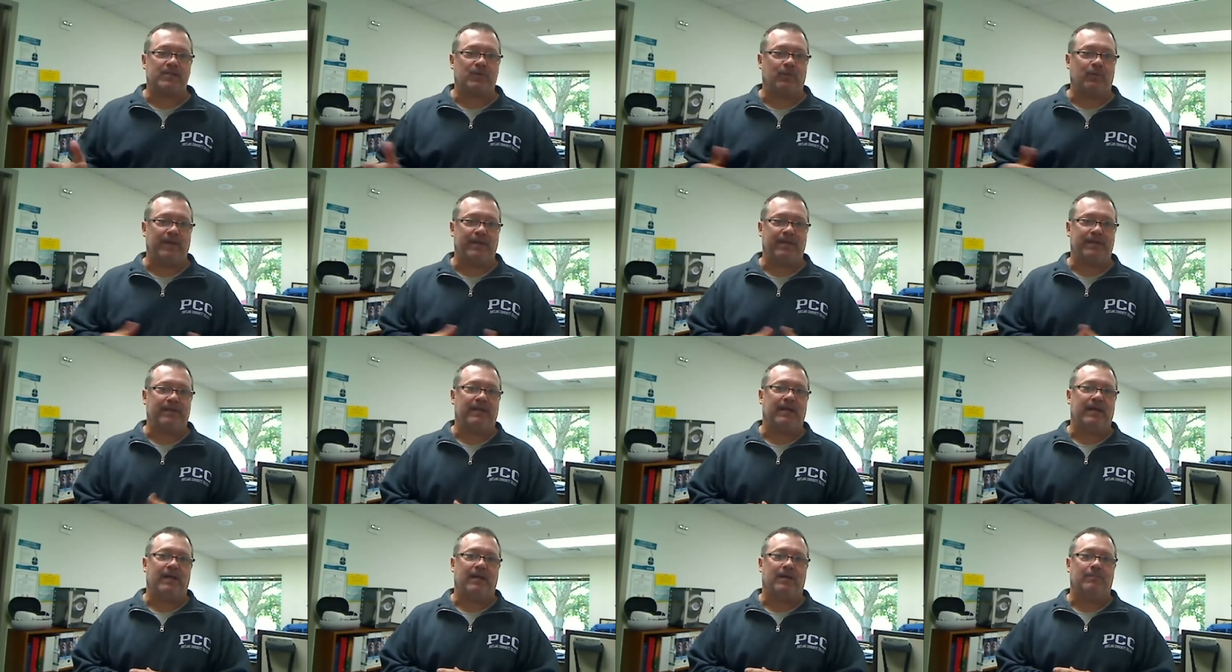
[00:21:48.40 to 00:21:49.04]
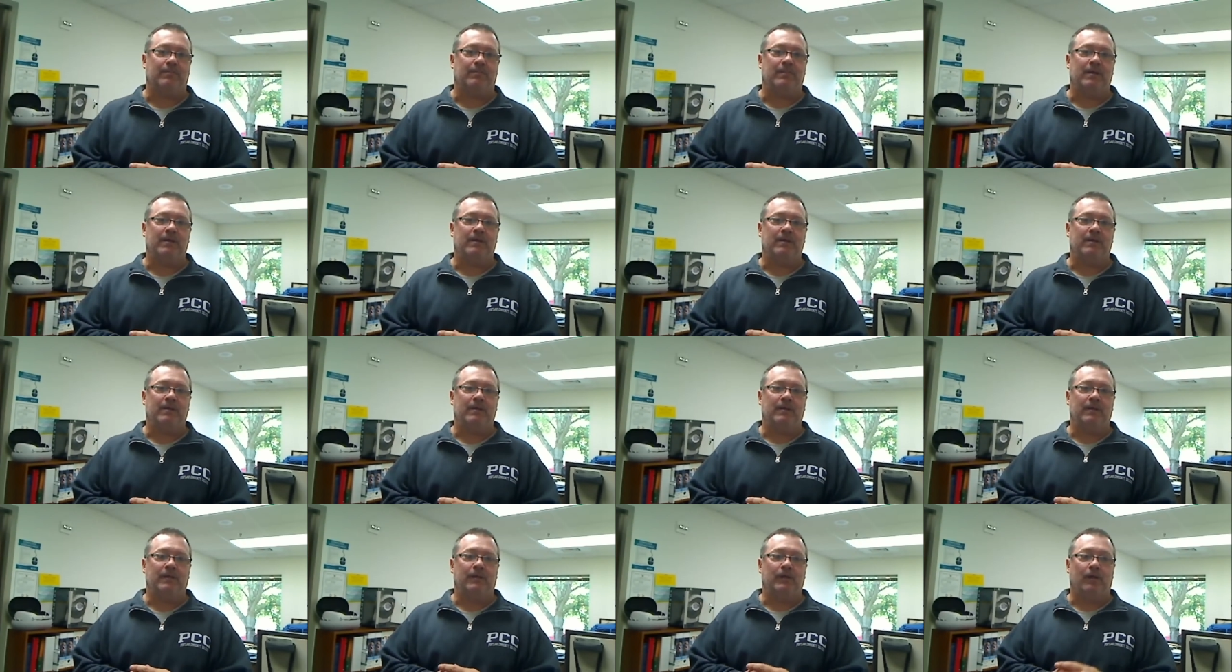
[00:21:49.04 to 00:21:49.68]
with them
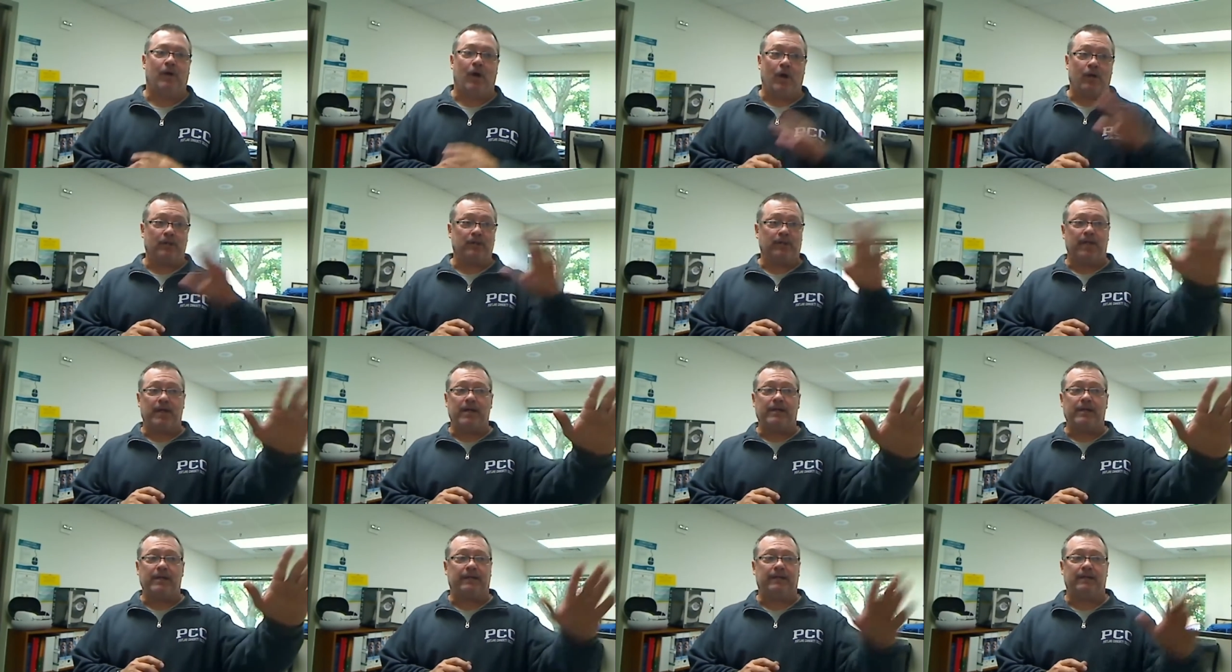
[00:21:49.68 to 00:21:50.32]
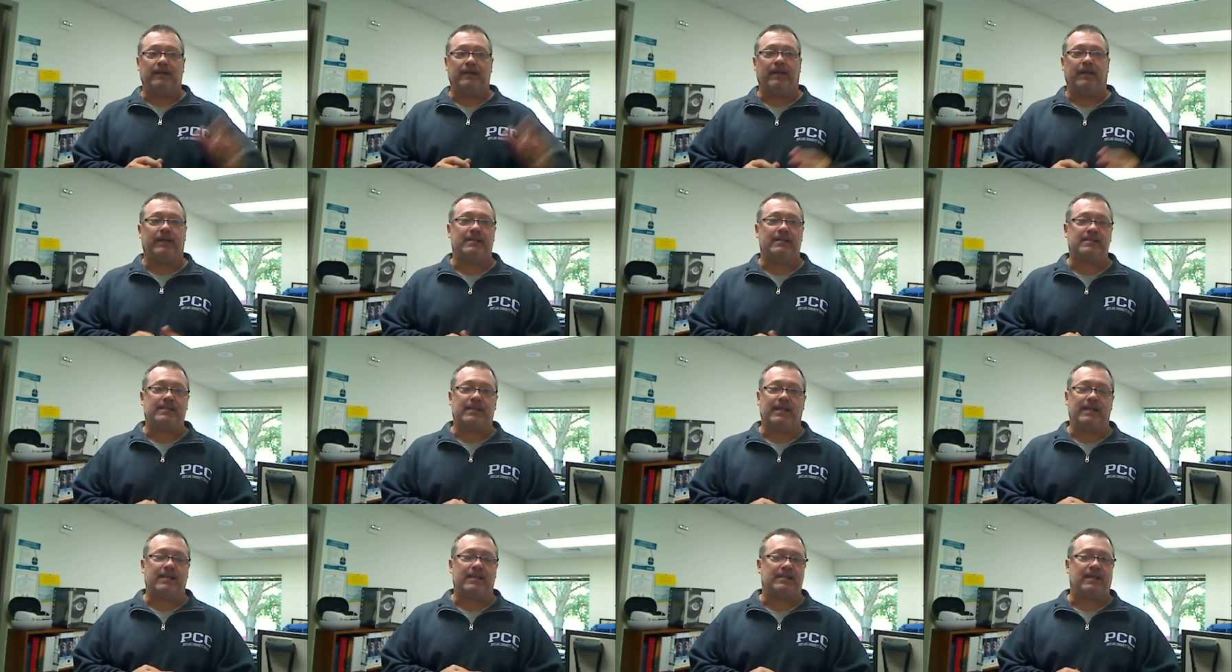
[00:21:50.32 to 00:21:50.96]
online.
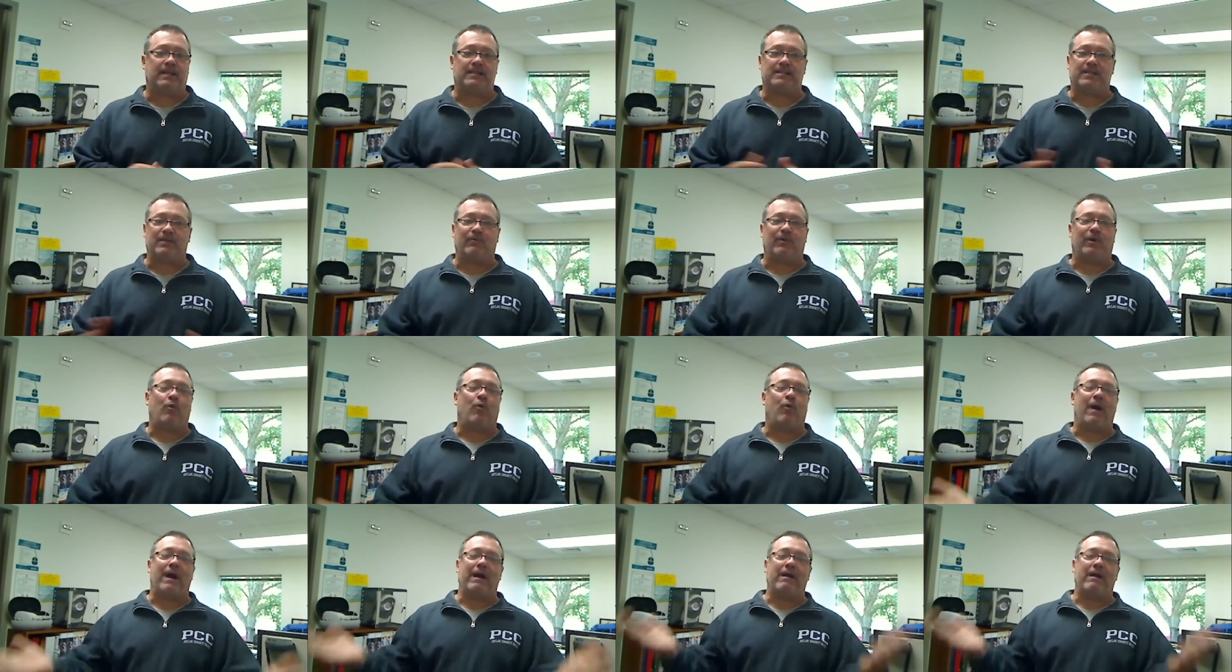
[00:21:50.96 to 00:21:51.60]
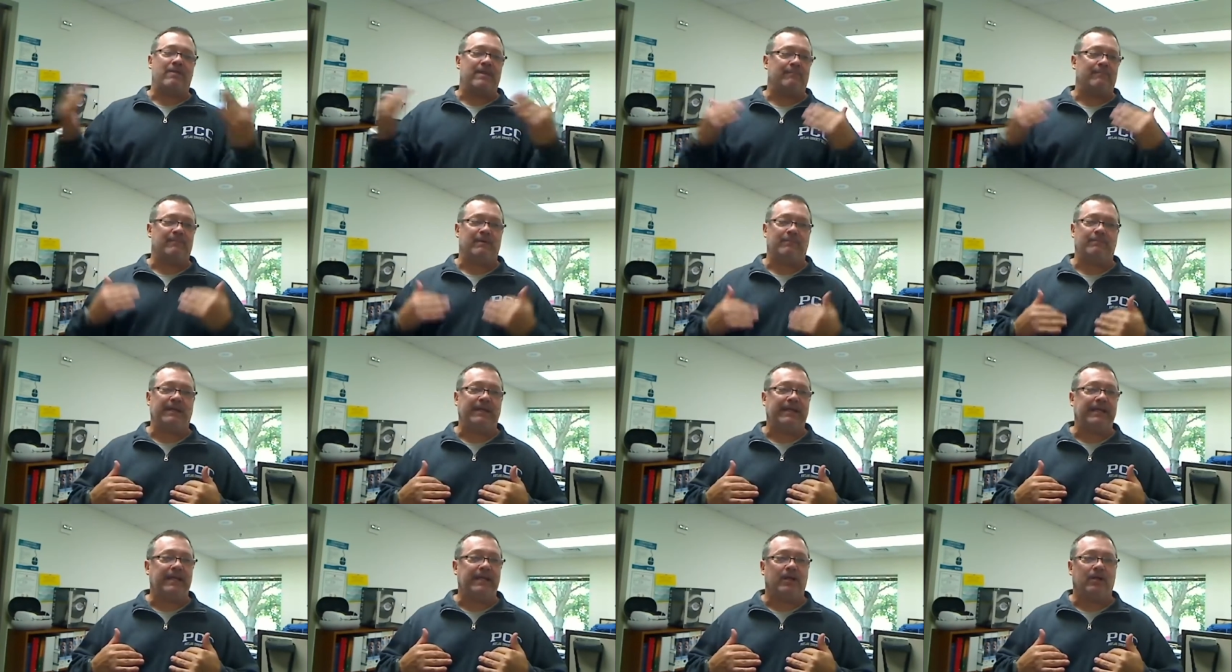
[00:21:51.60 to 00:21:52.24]
It doesn't require them to
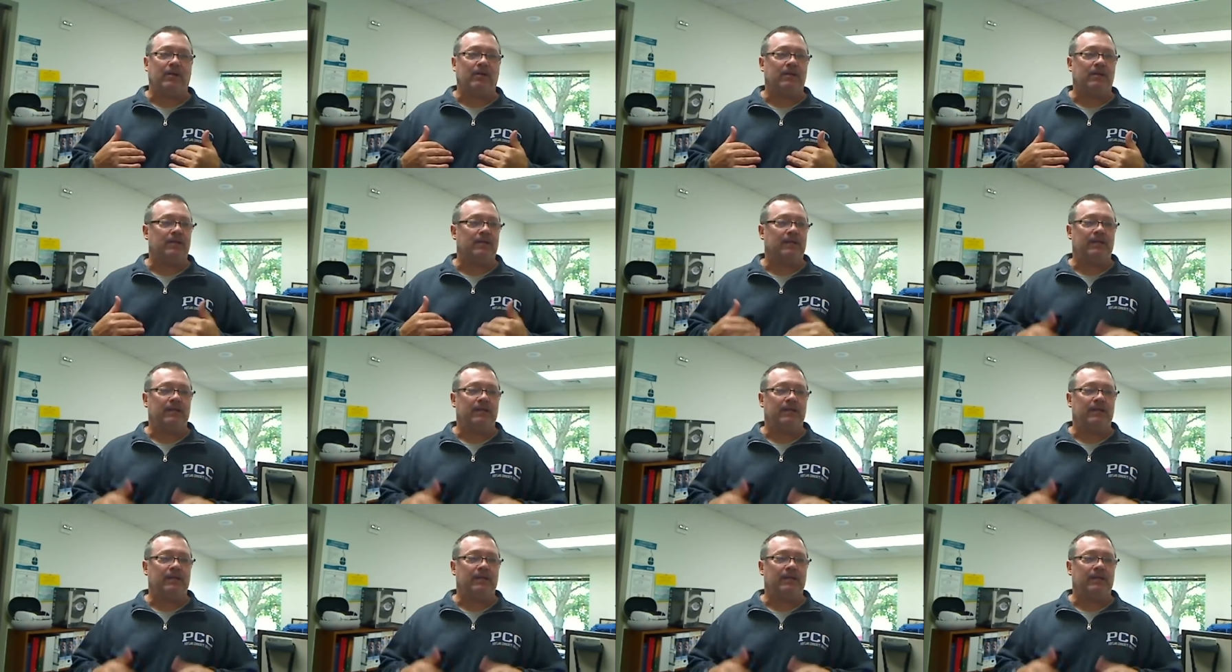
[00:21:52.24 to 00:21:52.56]
be here.